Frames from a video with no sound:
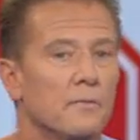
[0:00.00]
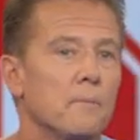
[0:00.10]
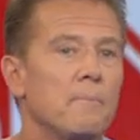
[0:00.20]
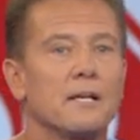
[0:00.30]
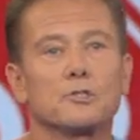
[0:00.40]

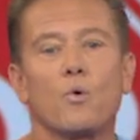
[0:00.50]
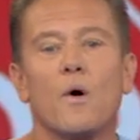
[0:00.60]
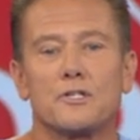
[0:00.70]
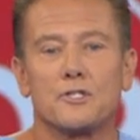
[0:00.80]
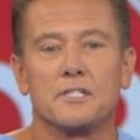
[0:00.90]
the biggest
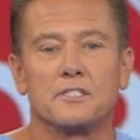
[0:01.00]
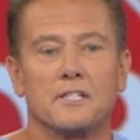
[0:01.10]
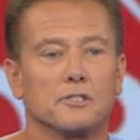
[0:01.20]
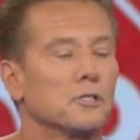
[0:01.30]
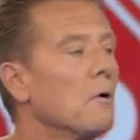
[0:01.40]
question is
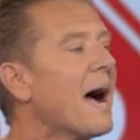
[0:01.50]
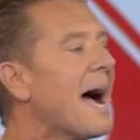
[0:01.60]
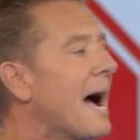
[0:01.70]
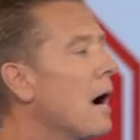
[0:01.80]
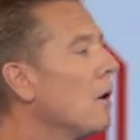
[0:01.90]
this. So
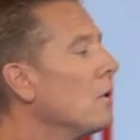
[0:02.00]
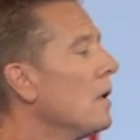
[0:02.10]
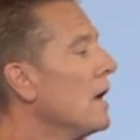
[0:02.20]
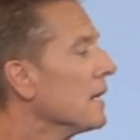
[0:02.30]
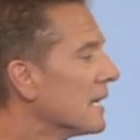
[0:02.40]
how
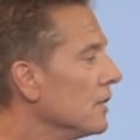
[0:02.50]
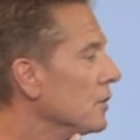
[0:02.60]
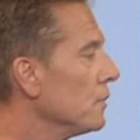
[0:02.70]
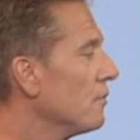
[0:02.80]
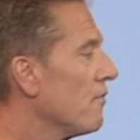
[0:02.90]
can
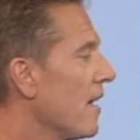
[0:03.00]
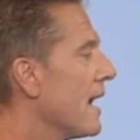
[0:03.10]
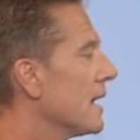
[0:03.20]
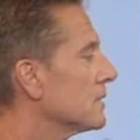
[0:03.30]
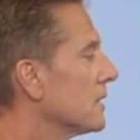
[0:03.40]
you
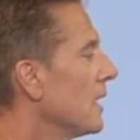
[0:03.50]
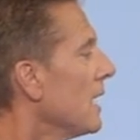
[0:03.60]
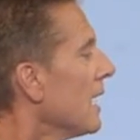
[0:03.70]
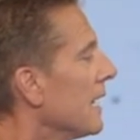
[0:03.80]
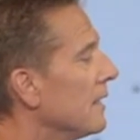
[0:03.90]
fast
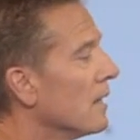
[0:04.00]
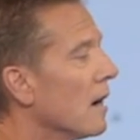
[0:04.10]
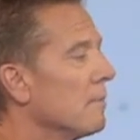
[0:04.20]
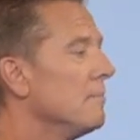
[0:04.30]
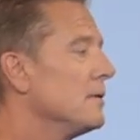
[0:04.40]
and
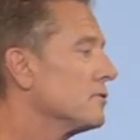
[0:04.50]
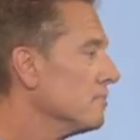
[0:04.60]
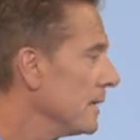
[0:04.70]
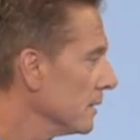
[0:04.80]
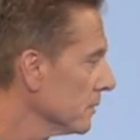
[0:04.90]
not miss
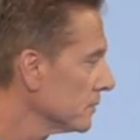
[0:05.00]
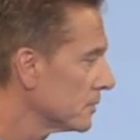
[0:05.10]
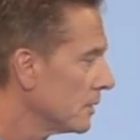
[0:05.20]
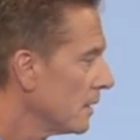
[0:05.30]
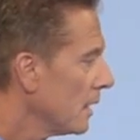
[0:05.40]

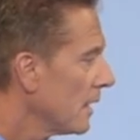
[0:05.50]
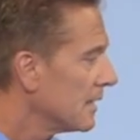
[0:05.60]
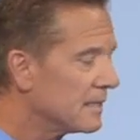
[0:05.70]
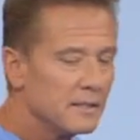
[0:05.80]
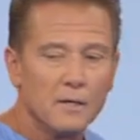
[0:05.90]
meals
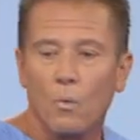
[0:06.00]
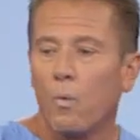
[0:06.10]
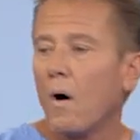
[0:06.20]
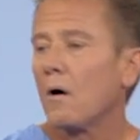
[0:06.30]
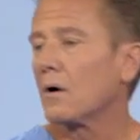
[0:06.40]
and
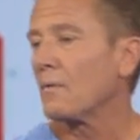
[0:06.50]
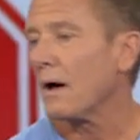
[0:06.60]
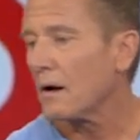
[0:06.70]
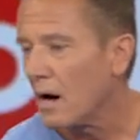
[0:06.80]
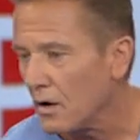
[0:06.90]
walk
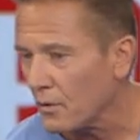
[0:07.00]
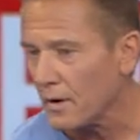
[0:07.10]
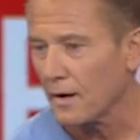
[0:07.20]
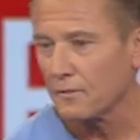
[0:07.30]
around hungry